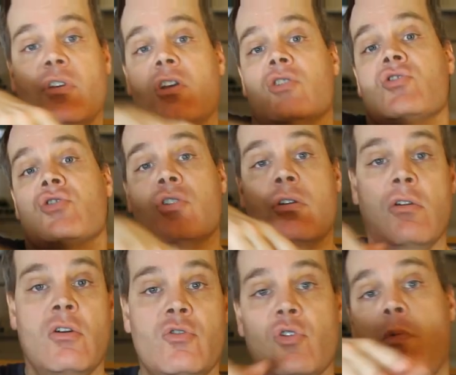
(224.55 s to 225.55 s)
inch
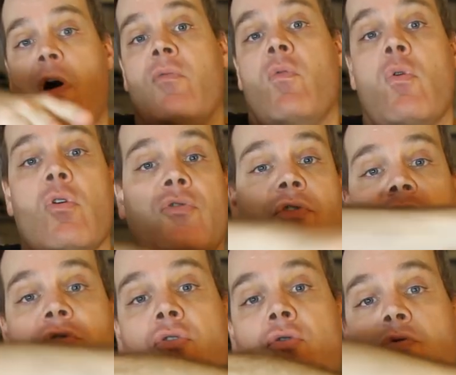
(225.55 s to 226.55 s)
2x4s
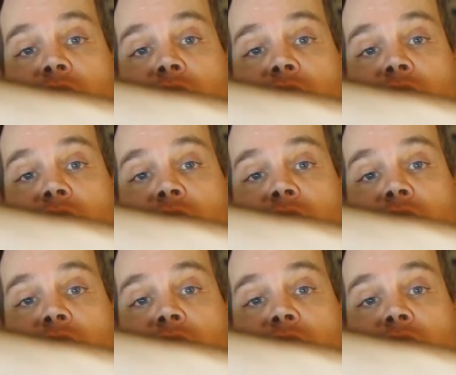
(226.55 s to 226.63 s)
and two